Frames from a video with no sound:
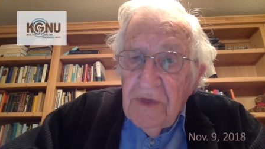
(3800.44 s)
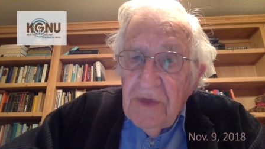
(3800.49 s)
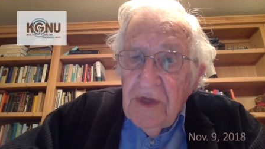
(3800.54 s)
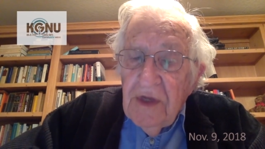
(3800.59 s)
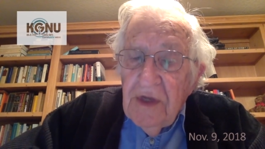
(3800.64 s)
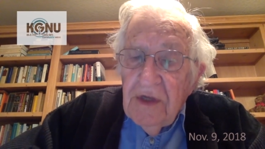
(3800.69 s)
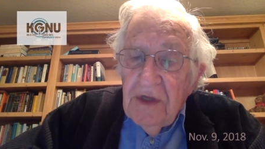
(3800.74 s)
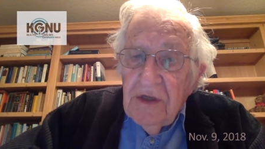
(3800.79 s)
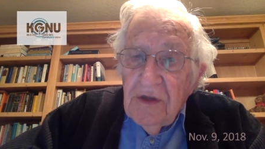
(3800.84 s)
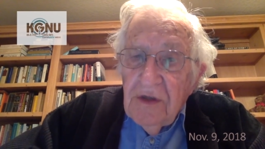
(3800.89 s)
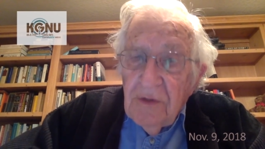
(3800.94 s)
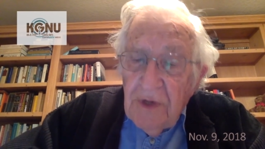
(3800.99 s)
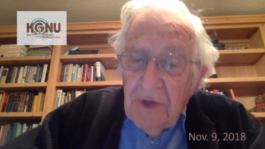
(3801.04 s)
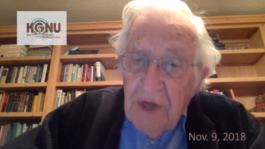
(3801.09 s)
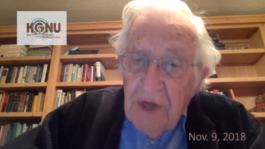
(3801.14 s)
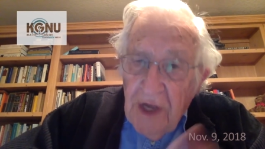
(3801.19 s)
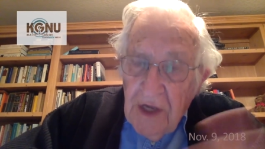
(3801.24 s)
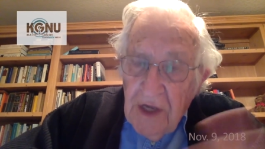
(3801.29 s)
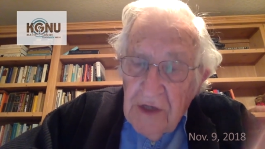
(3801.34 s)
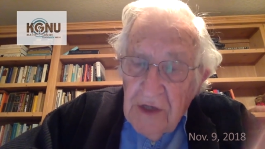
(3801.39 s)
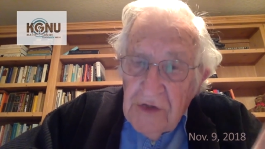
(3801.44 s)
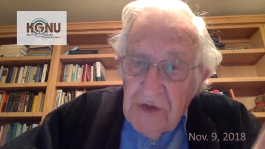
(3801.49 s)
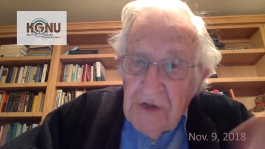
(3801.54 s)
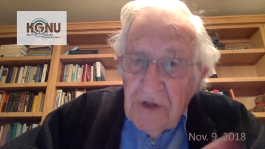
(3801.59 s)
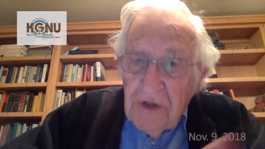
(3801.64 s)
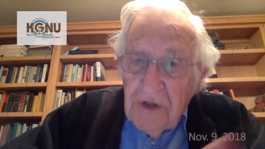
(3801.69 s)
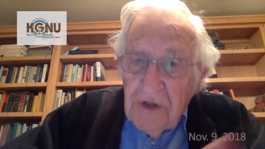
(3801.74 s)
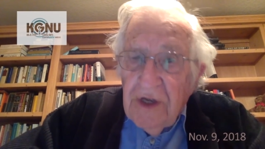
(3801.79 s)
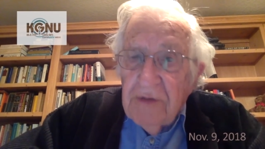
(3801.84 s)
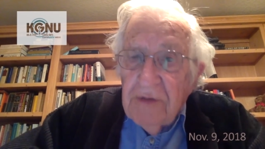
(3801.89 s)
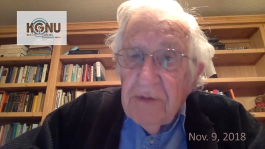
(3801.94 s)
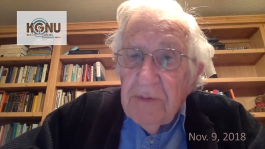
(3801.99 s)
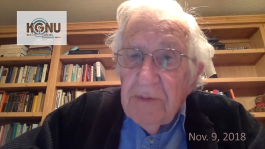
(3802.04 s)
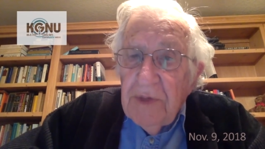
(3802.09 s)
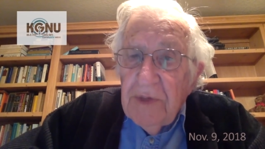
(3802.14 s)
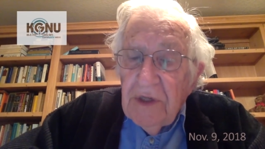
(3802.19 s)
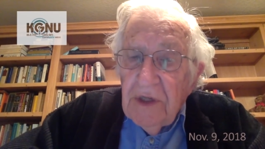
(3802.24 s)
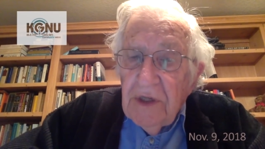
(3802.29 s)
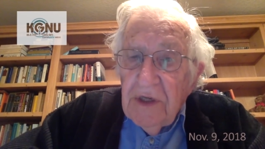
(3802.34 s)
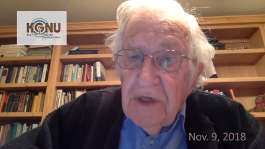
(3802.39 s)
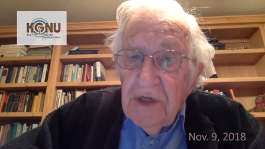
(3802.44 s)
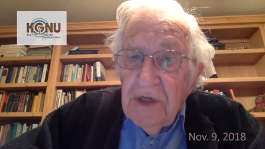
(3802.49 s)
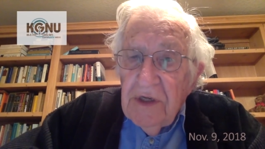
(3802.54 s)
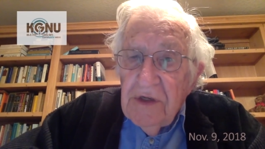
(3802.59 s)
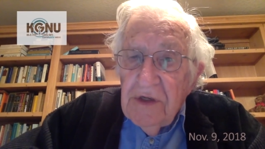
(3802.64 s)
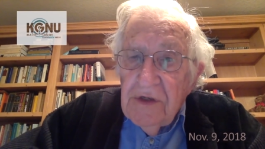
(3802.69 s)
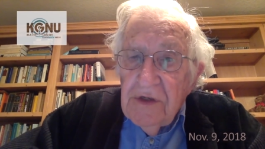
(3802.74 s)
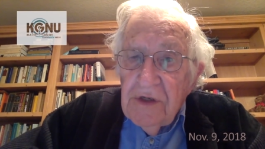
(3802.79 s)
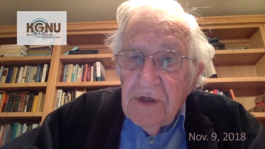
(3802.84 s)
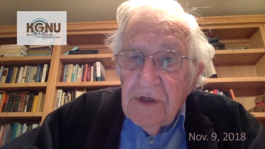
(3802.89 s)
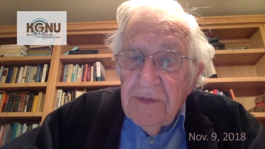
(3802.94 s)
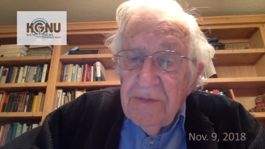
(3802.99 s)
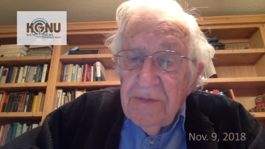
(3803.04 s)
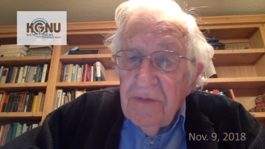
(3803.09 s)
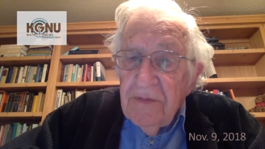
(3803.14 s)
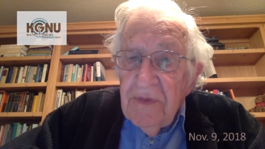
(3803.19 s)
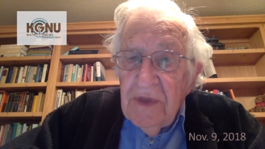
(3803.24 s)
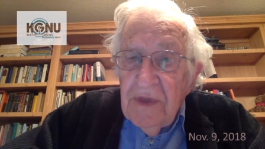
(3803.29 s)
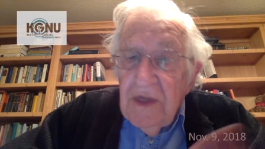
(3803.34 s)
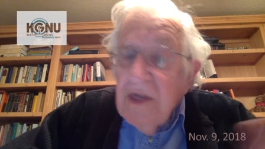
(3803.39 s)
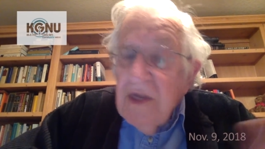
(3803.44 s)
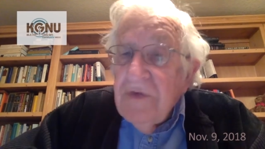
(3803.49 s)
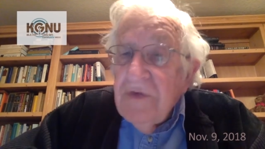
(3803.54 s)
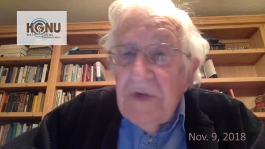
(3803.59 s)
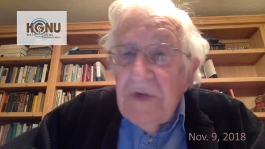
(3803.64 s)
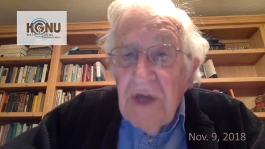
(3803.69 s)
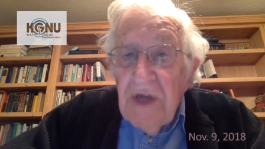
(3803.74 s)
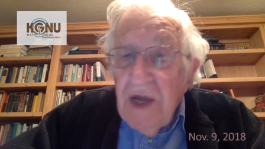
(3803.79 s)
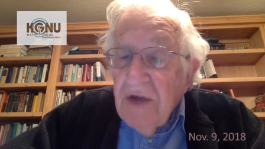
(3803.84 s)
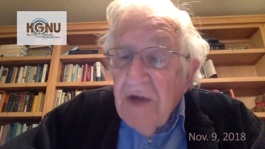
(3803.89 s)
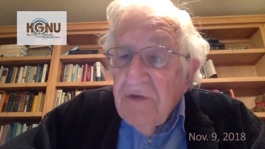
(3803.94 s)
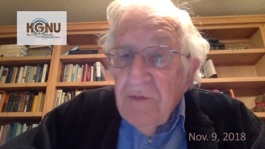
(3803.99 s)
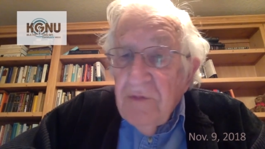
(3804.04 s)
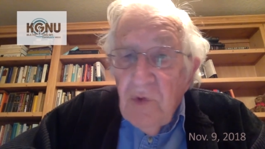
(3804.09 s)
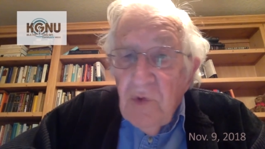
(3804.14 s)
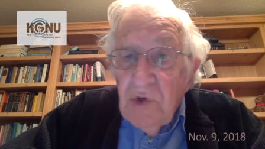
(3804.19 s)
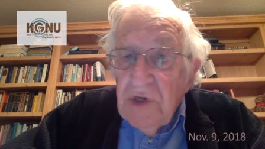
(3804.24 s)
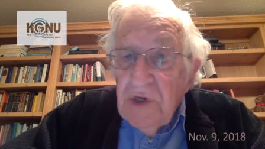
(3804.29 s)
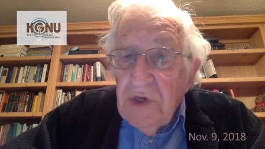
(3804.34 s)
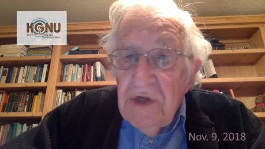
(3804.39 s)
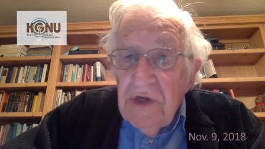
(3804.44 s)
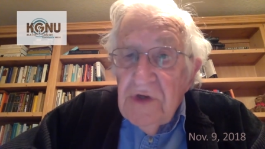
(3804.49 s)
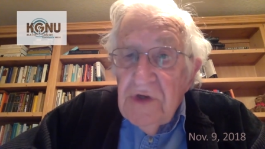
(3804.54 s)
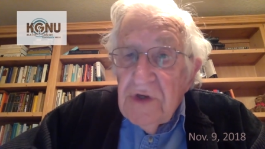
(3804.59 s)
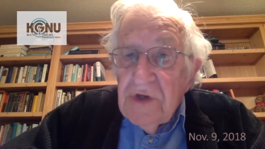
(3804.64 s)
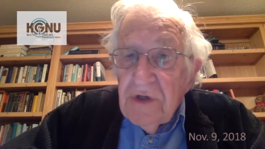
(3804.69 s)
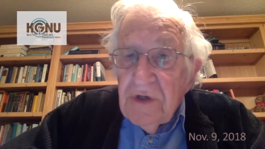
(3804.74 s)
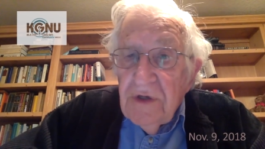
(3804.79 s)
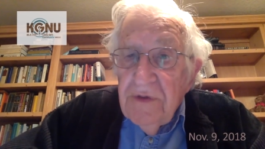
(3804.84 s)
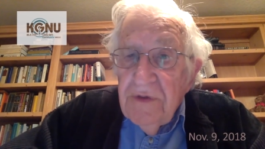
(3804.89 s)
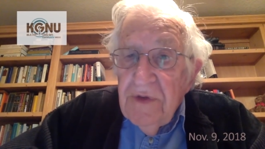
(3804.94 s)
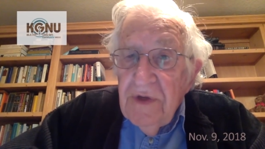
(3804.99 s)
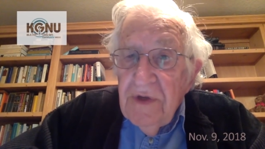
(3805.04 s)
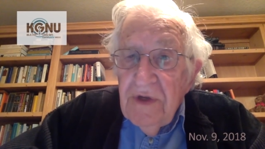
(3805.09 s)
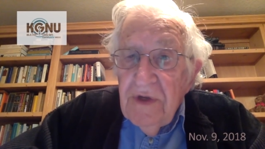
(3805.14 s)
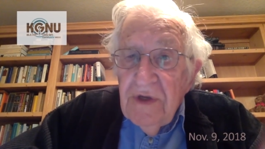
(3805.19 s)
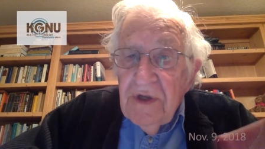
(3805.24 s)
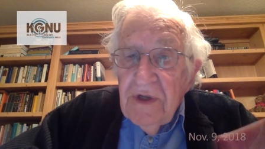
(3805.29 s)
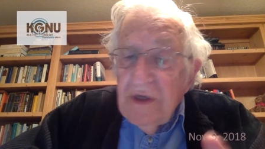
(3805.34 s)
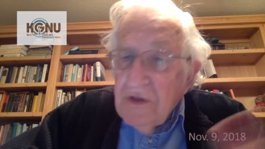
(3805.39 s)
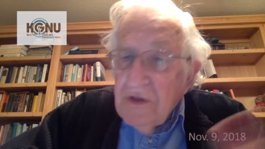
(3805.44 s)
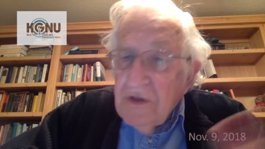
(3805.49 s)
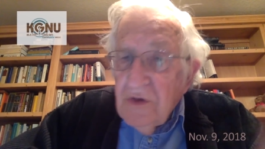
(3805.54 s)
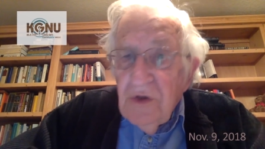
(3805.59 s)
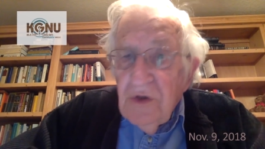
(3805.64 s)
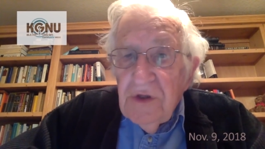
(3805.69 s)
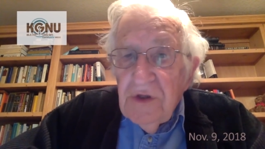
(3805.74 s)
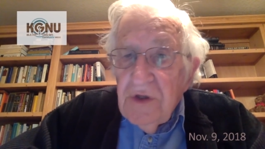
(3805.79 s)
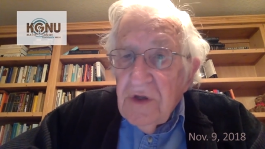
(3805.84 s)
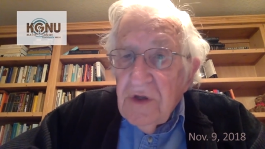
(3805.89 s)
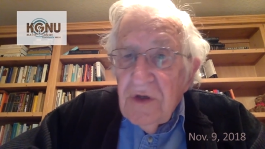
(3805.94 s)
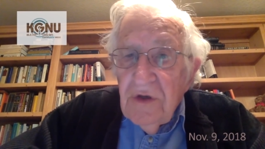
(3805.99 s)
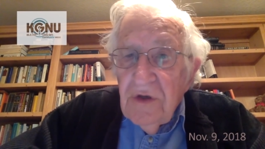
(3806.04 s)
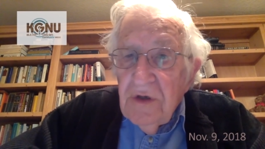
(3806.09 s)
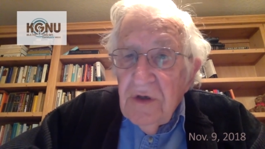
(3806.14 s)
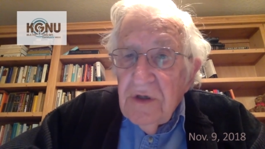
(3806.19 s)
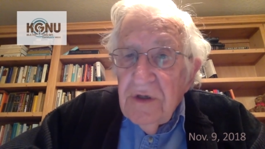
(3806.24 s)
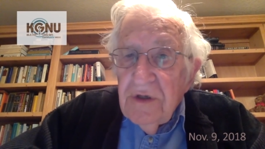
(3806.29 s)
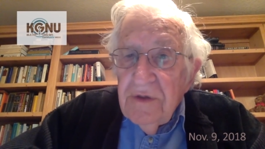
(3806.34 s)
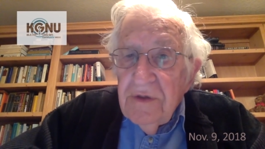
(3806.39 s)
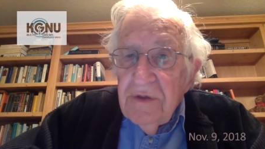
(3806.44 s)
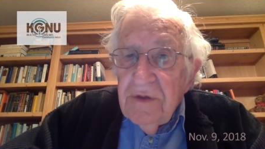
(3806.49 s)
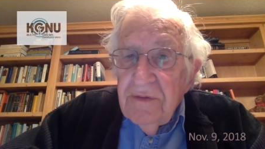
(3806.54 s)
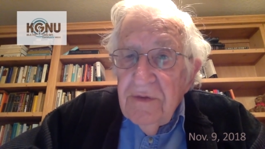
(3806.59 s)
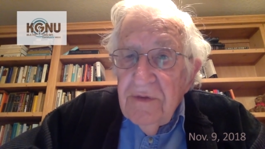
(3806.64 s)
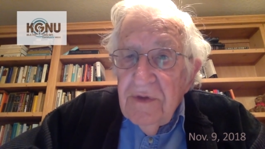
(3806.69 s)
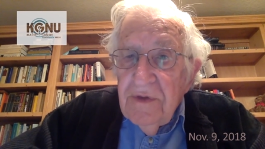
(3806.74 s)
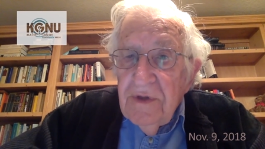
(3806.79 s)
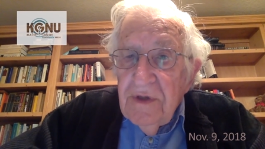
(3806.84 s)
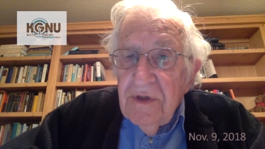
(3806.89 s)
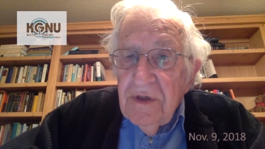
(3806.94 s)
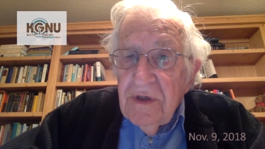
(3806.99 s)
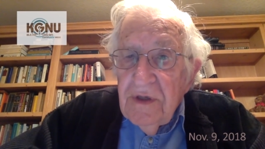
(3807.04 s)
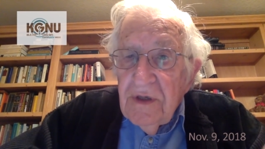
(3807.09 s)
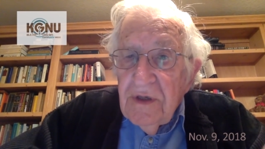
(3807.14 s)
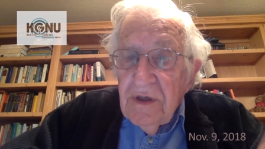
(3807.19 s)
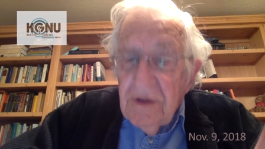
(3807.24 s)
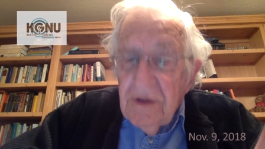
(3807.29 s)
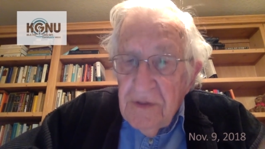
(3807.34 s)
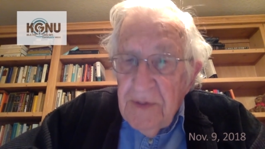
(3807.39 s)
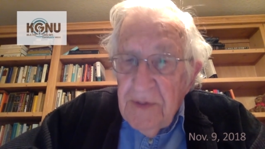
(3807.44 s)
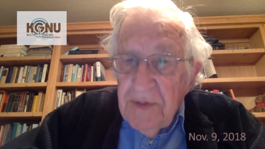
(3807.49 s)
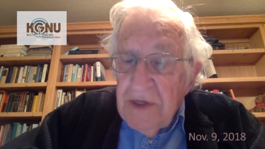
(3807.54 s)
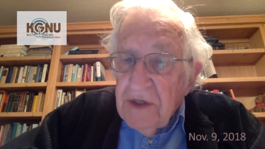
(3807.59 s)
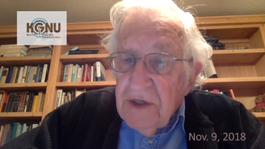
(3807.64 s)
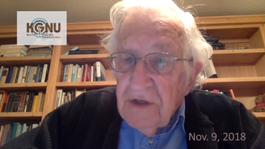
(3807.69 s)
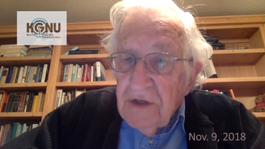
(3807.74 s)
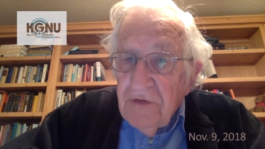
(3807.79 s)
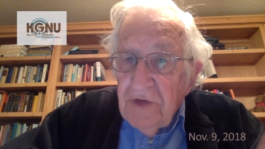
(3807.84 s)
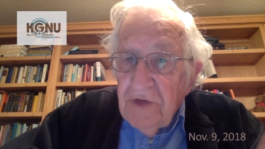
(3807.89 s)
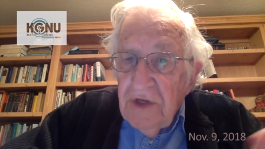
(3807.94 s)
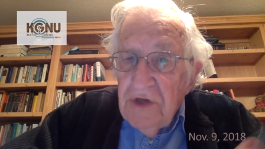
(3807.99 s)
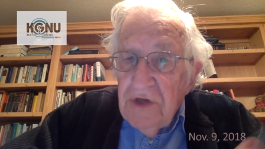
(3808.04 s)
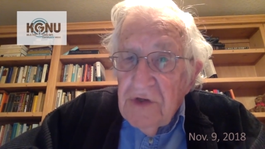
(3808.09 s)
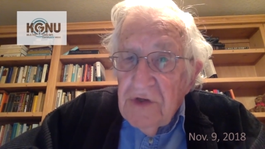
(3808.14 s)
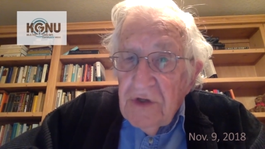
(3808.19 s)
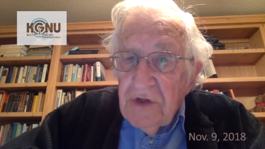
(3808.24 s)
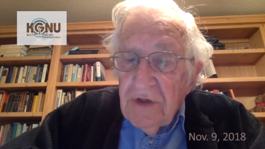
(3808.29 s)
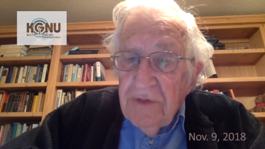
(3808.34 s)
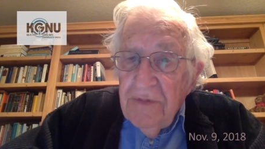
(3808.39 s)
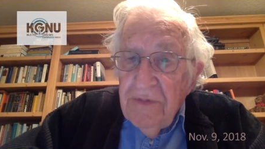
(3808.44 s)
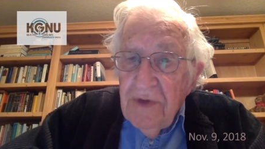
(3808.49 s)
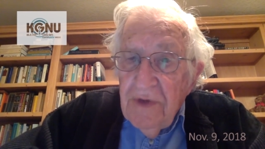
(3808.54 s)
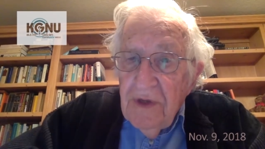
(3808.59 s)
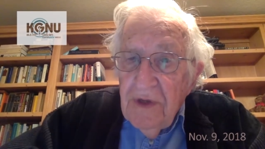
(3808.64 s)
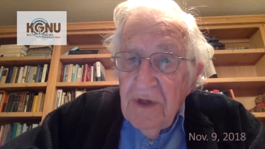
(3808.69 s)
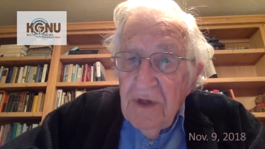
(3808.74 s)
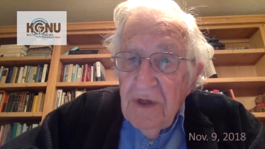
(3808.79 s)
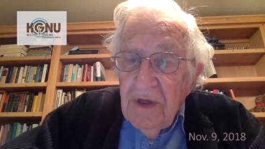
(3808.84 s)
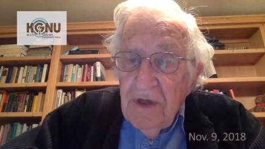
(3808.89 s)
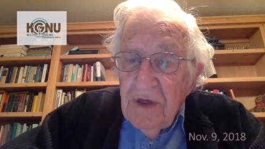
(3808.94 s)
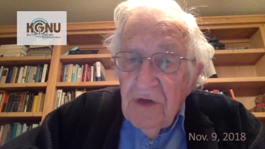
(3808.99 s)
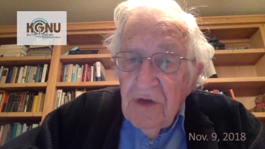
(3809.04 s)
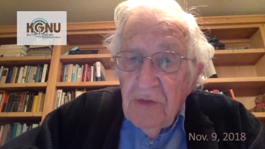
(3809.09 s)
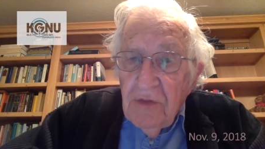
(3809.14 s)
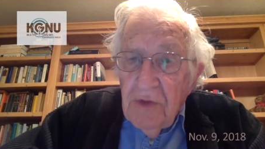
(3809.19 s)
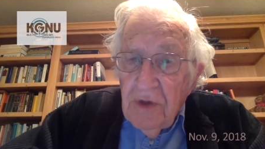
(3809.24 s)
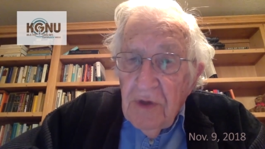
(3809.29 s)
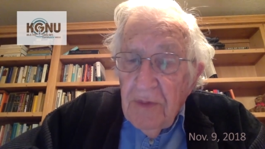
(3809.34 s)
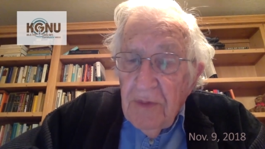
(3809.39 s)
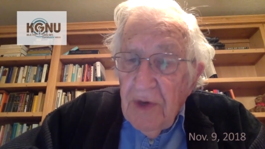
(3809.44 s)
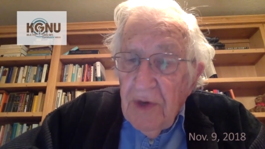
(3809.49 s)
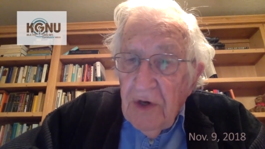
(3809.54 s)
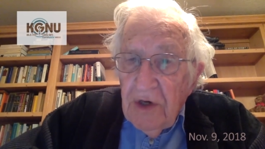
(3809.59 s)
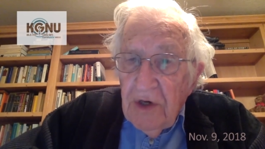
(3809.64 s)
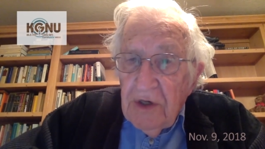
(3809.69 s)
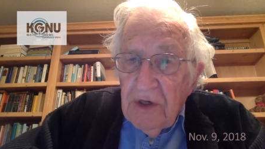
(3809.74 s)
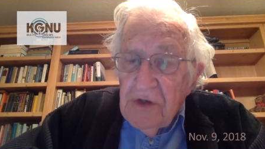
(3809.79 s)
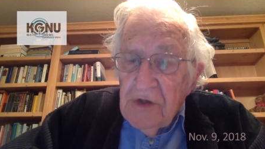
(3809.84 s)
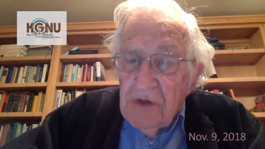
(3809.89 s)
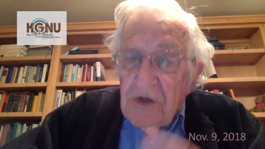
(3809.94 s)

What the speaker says: to enhance their capabilities, even to have more leisure. That's all to the good. Speaking of leisure, Americans are